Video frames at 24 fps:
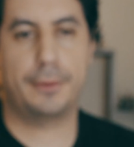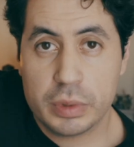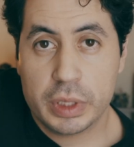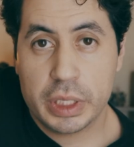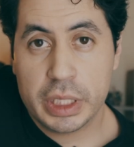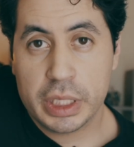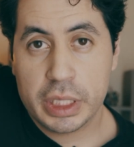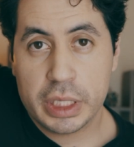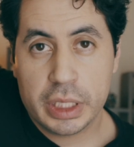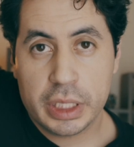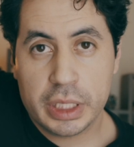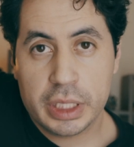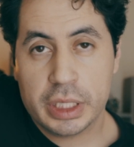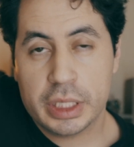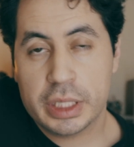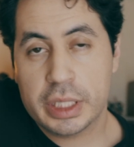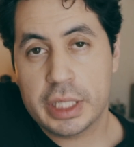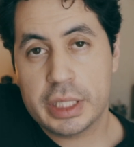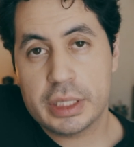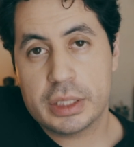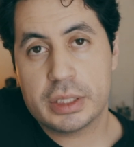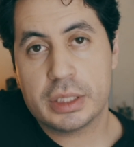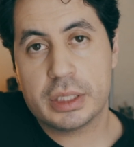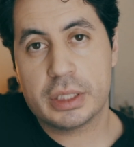And
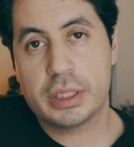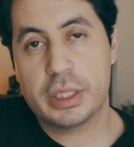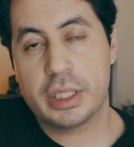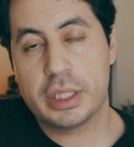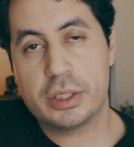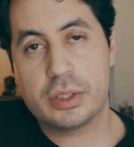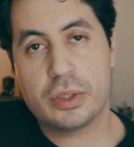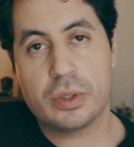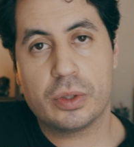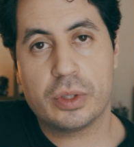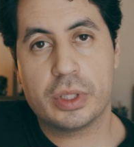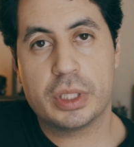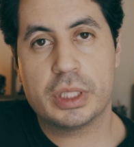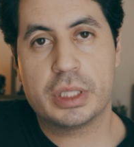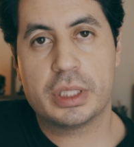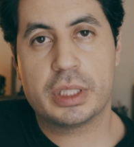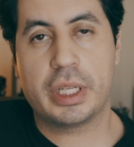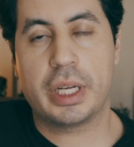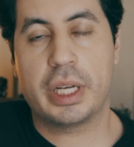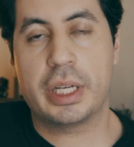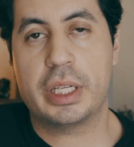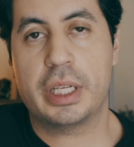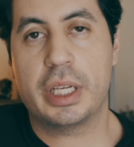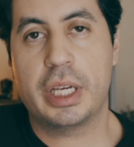that's all the
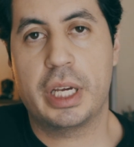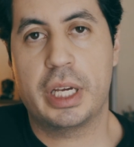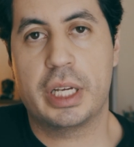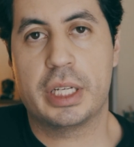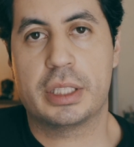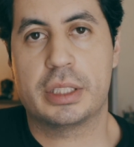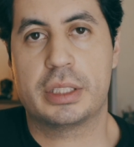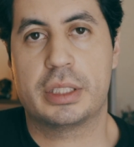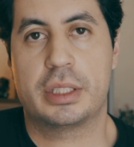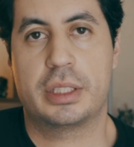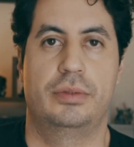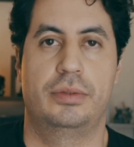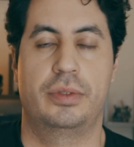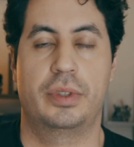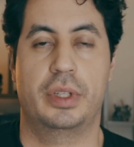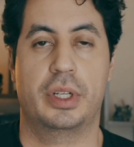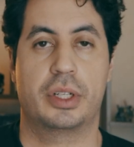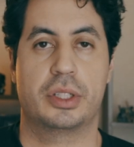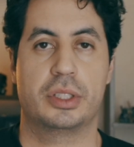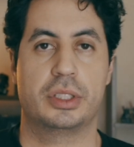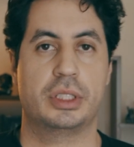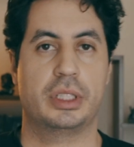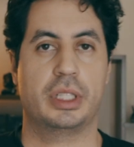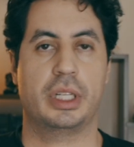diecast
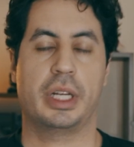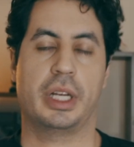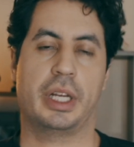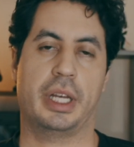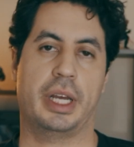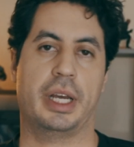figures that I